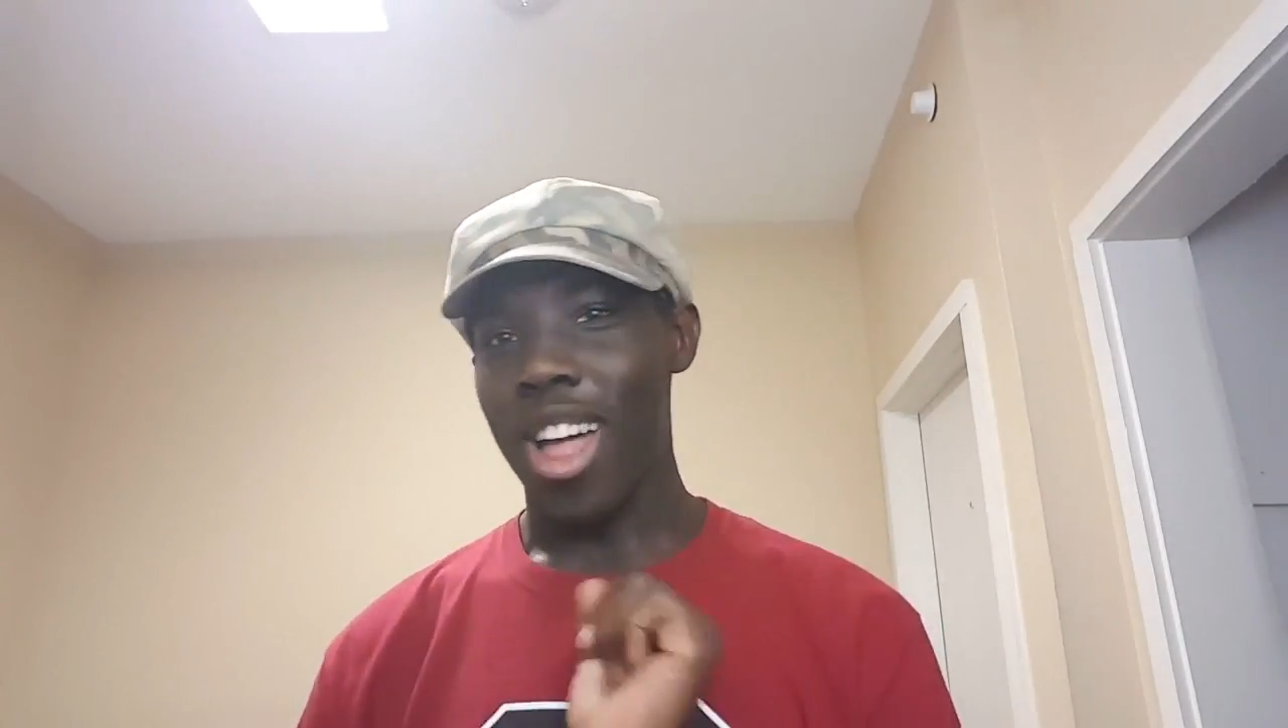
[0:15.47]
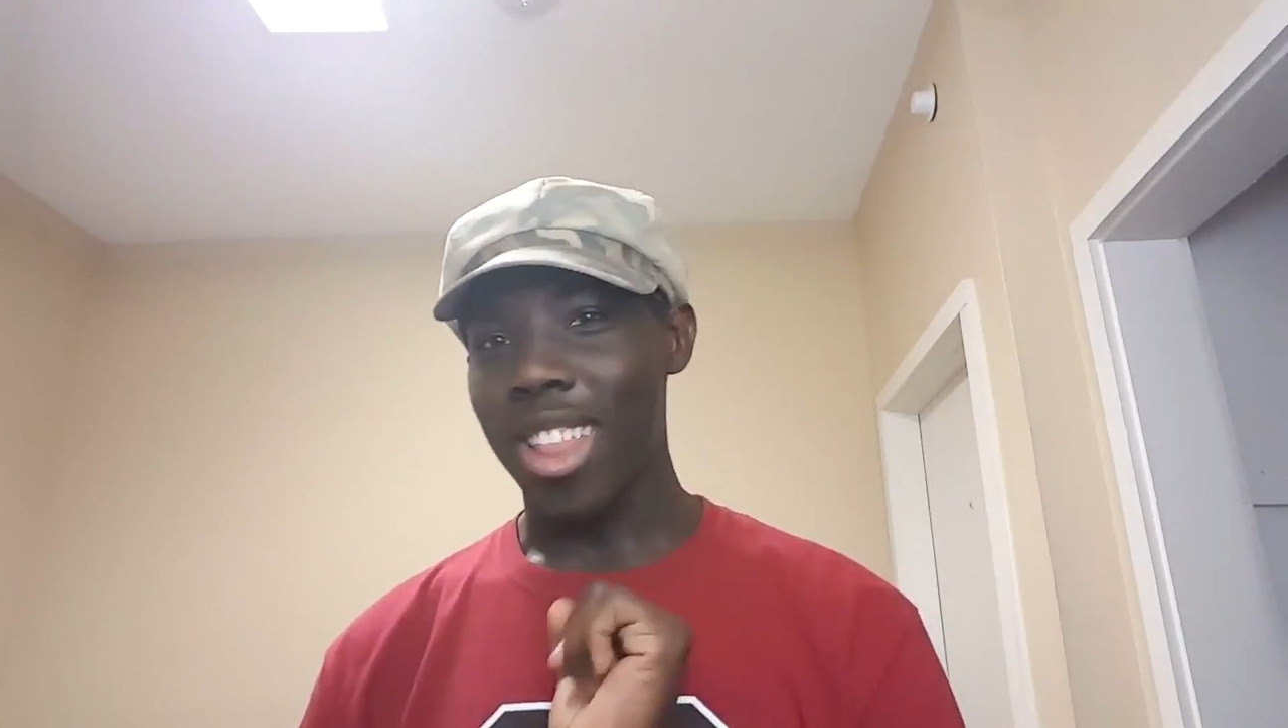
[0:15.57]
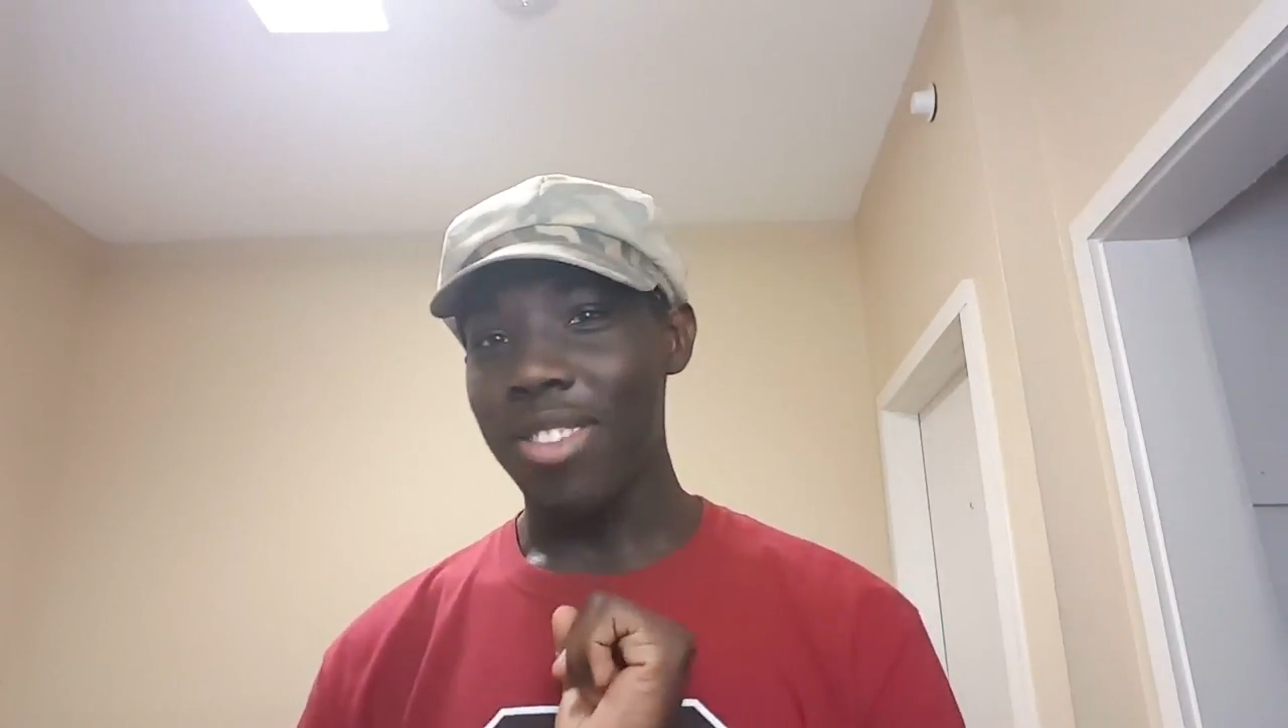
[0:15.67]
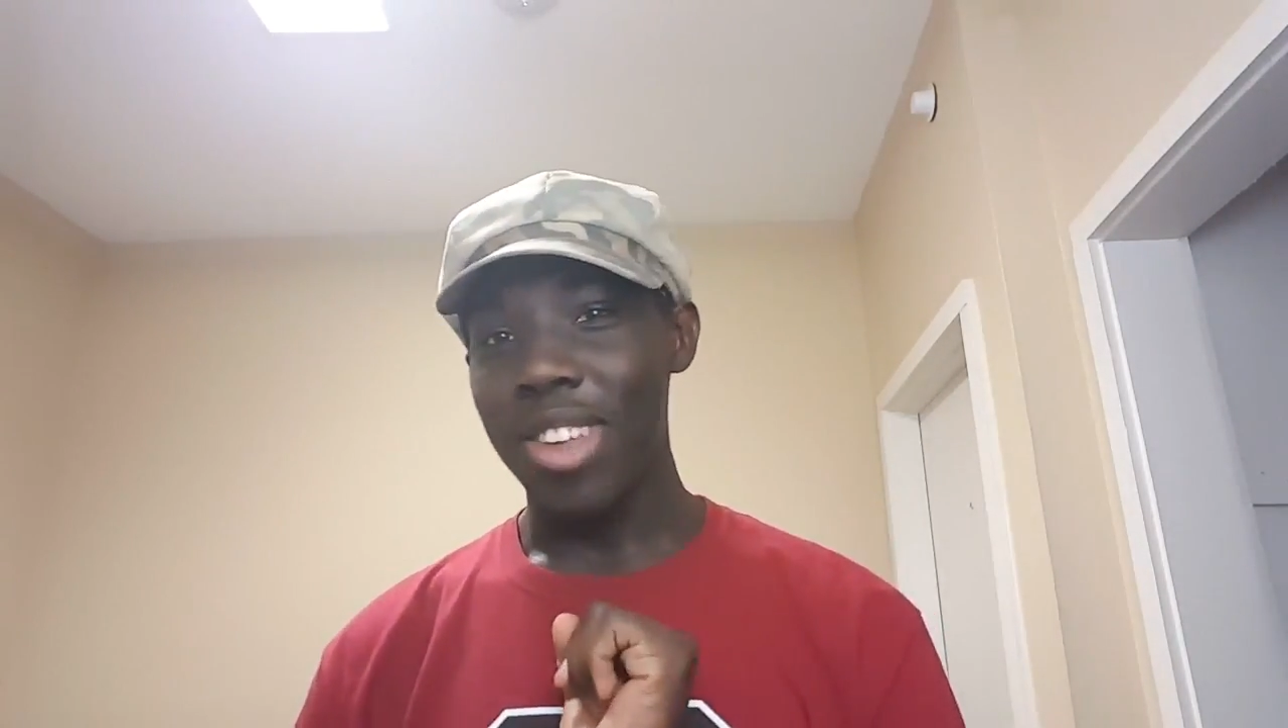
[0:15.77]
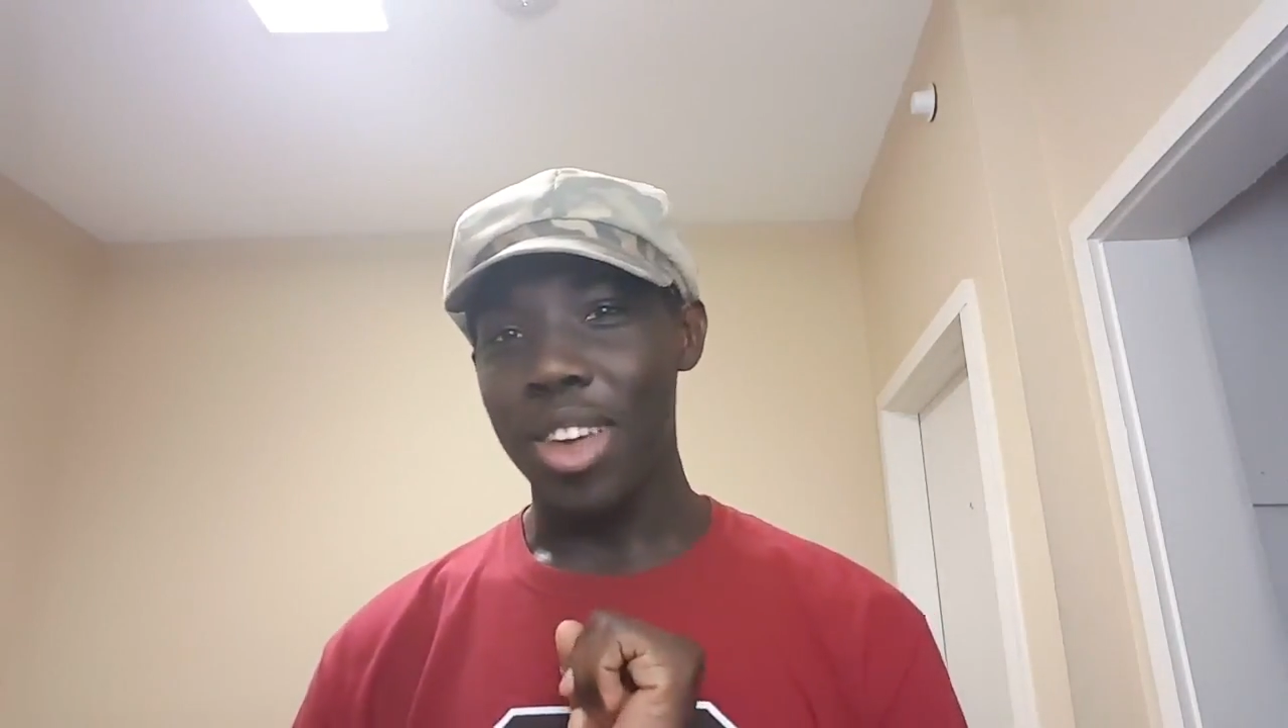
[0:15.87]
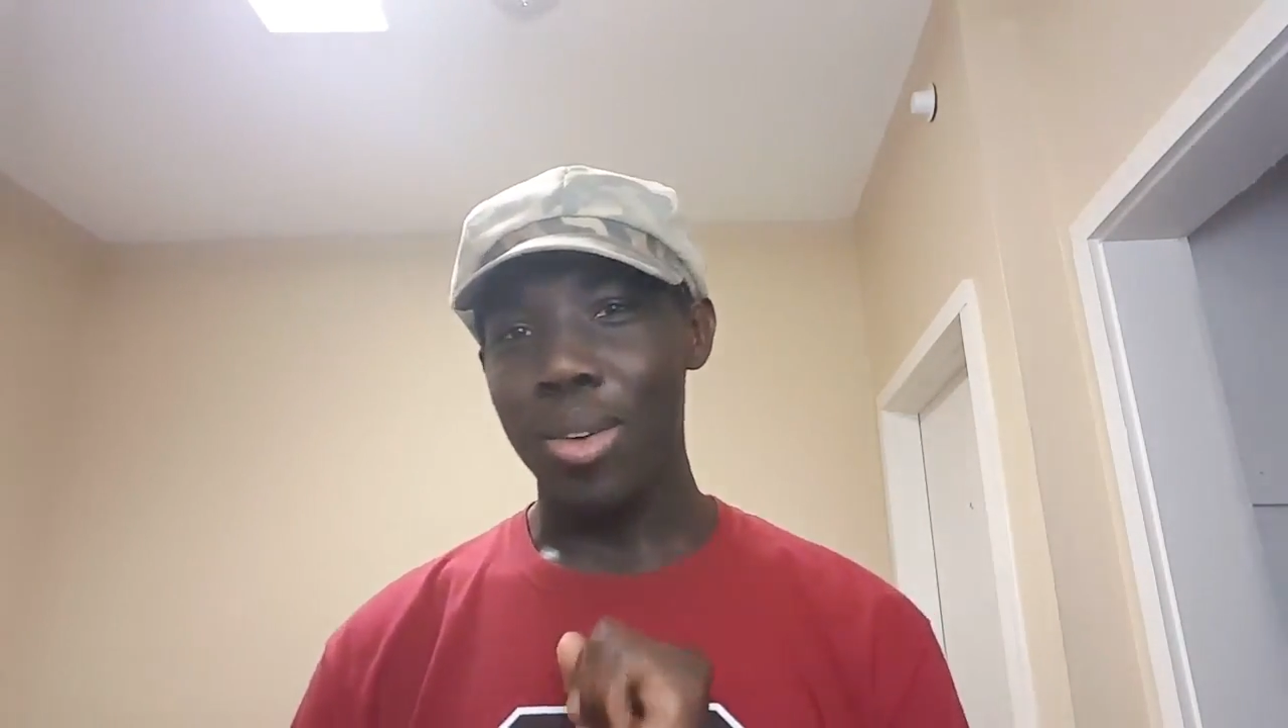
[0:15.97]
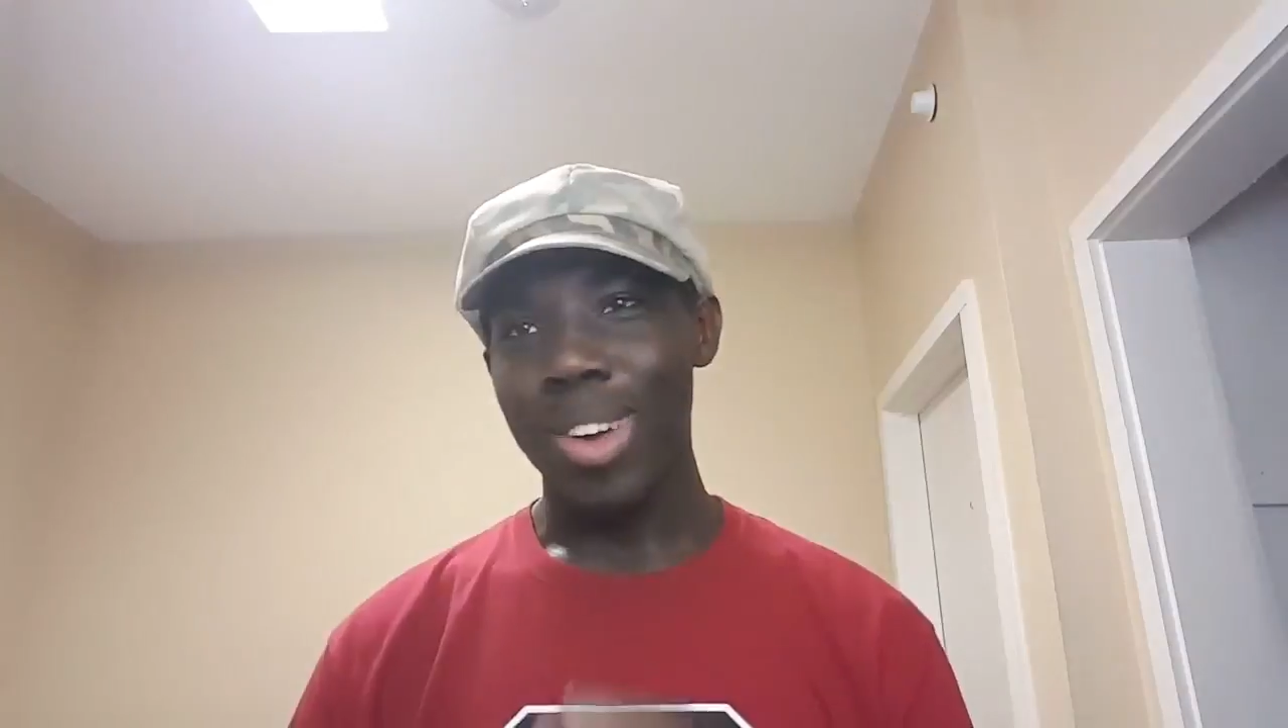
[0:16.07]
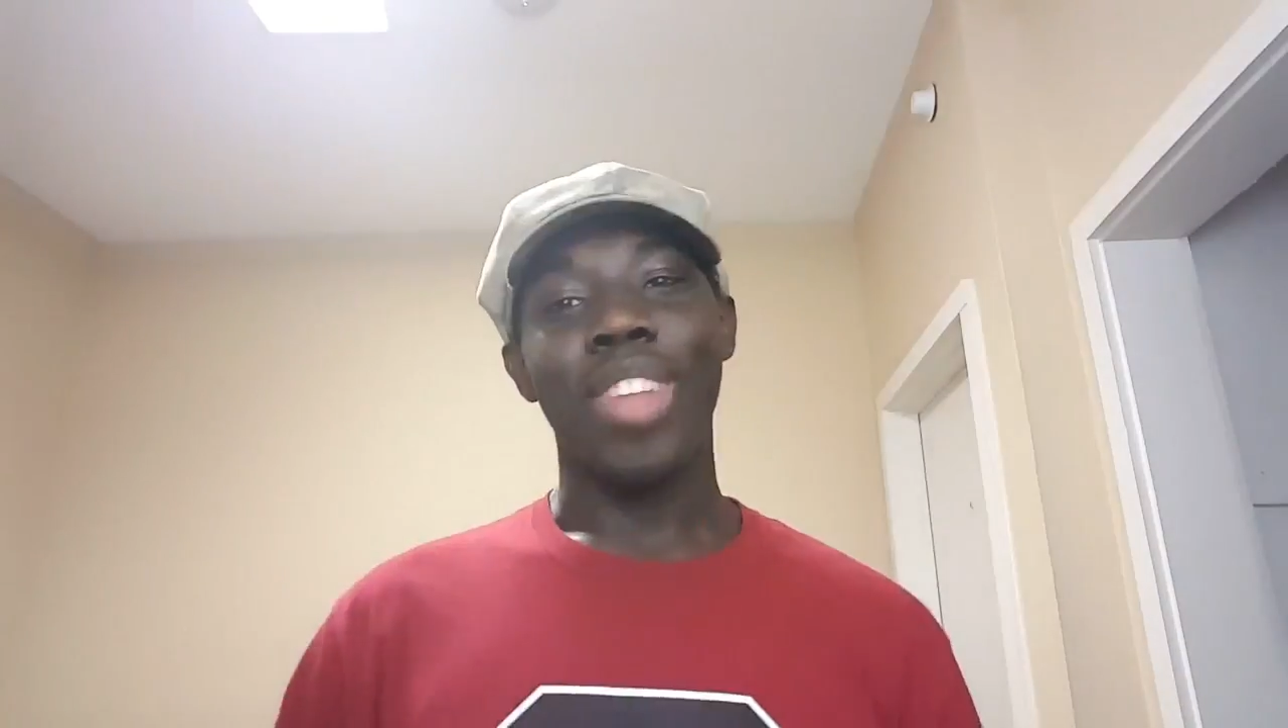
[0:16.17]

all of you.